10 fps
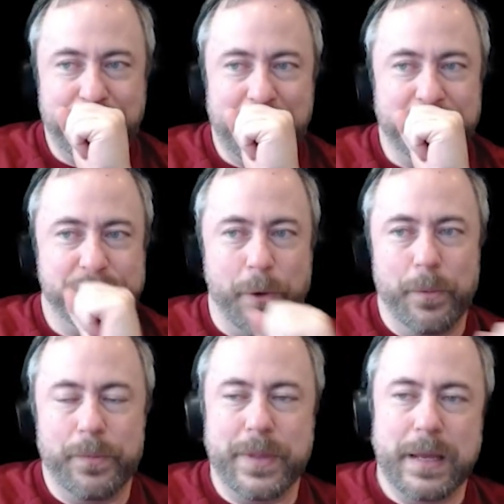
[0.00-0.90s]

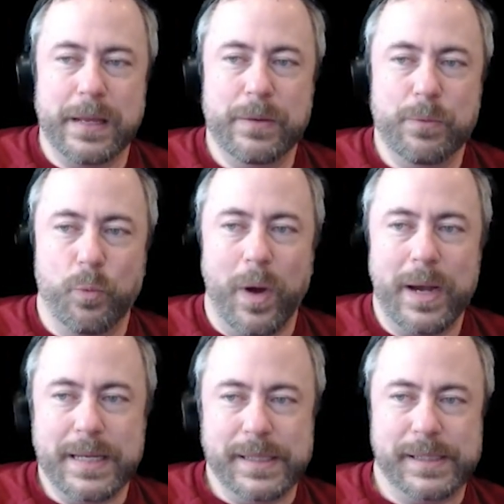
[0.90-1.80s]
So what
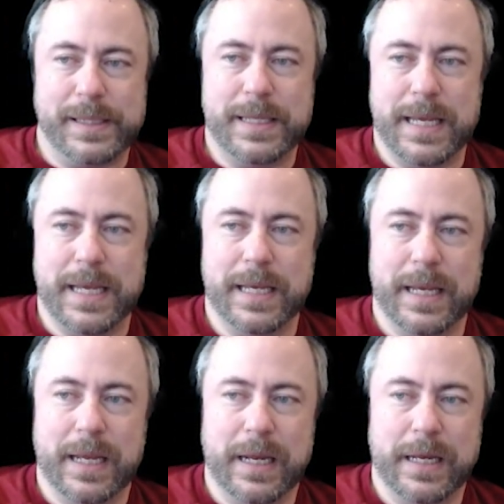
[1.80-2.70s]
is the
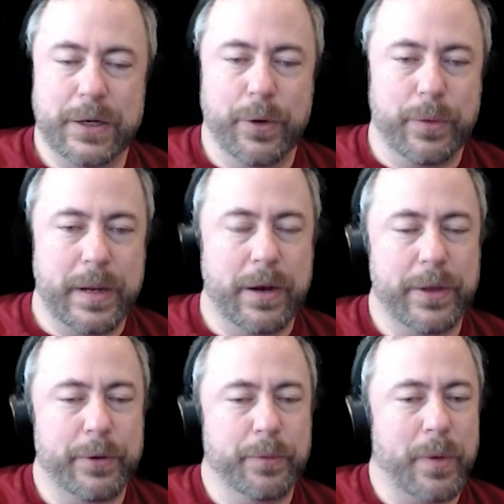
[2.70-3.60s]
are
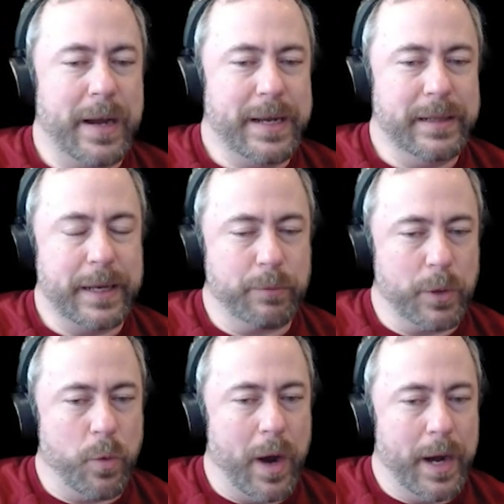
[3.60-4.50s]
there any like
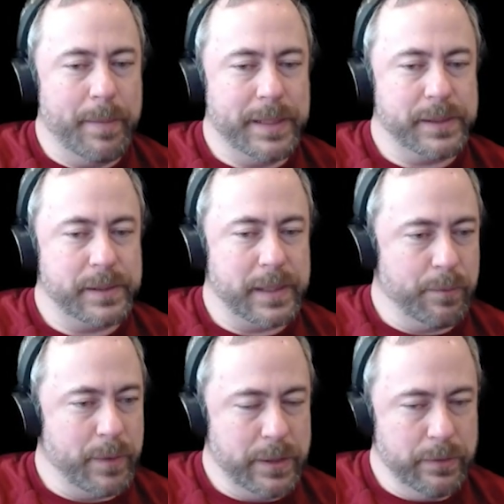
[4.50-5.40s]
requirements, like
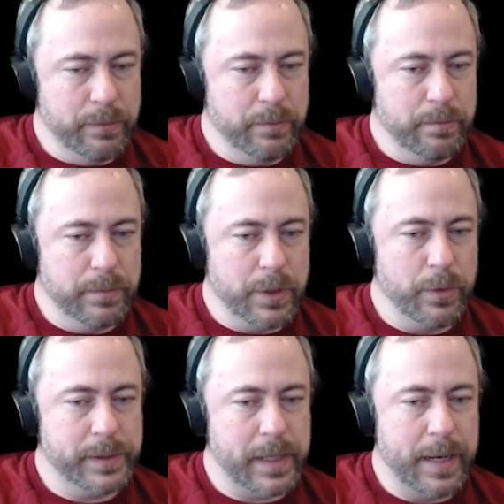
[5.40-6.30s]
when you go
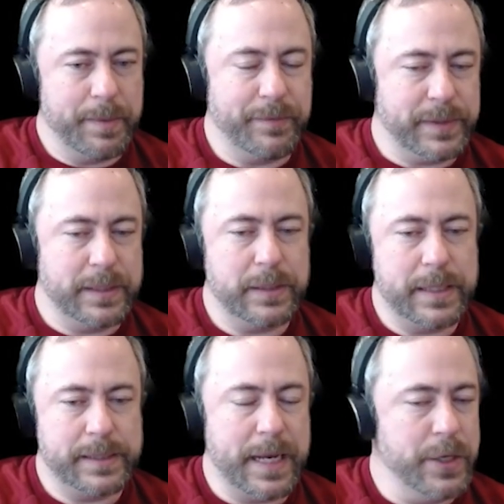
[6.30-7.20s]
to sign up? If
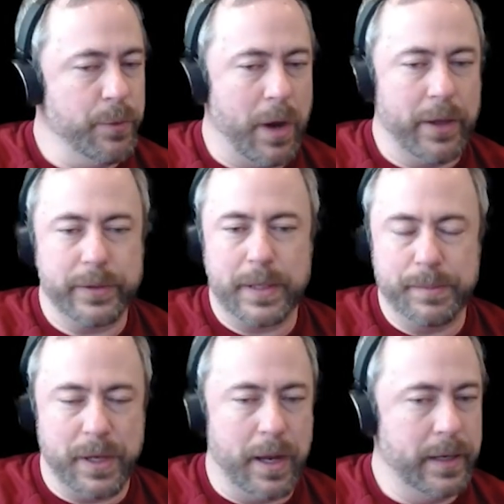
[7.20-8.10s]
let's say a new author
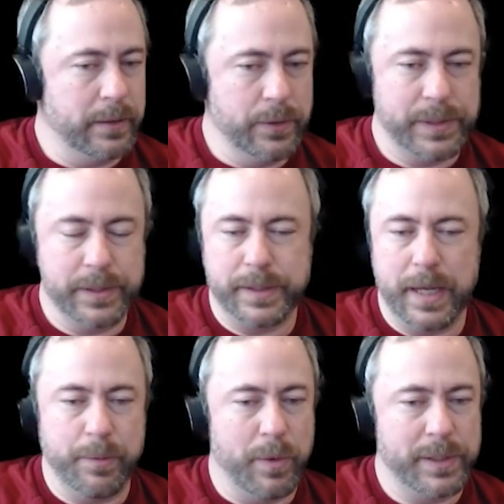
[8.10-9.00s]
comes on, goes on the
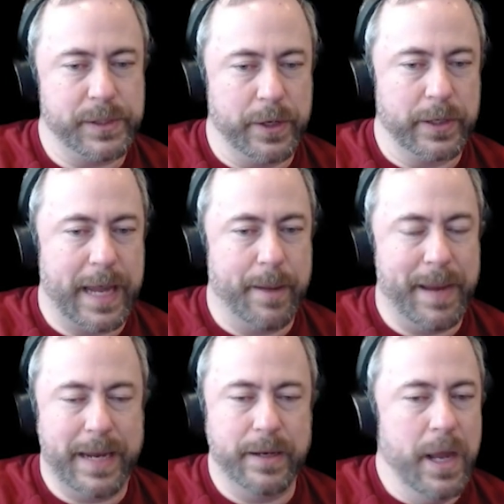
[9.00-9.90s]
site, wants to start a
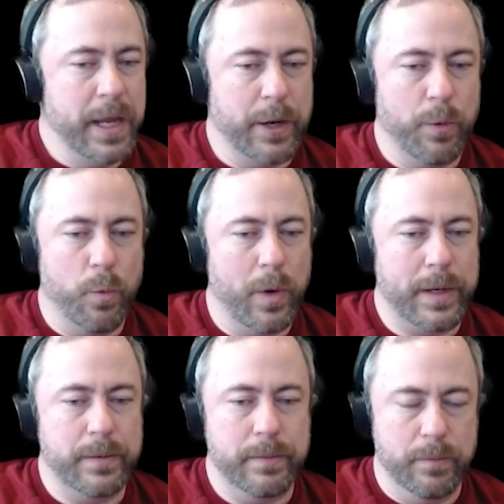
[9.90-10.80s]
campaign,
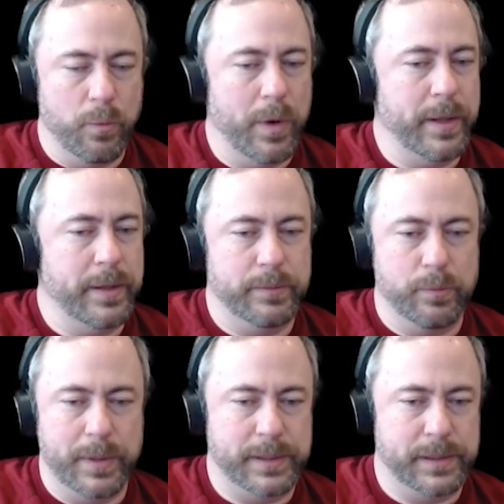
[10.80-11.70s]
what do
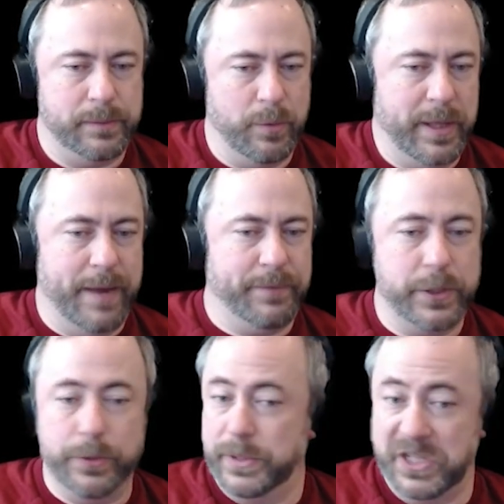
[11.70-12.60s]
they have to
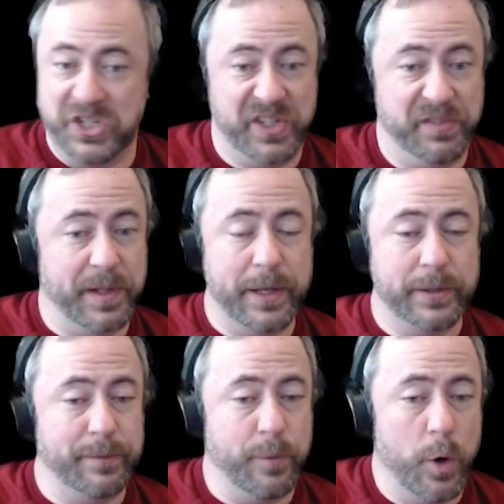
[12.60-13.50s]
do? Is it just fill
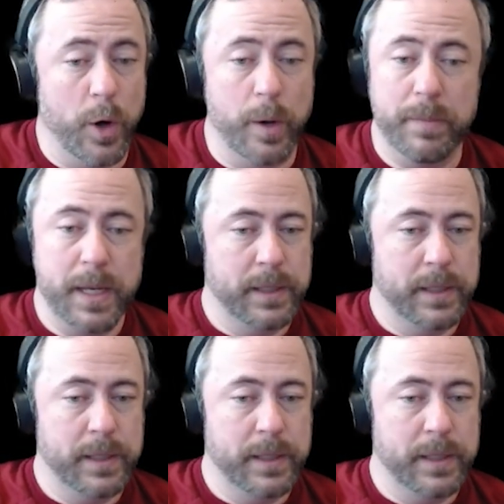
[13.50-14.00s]
out the form?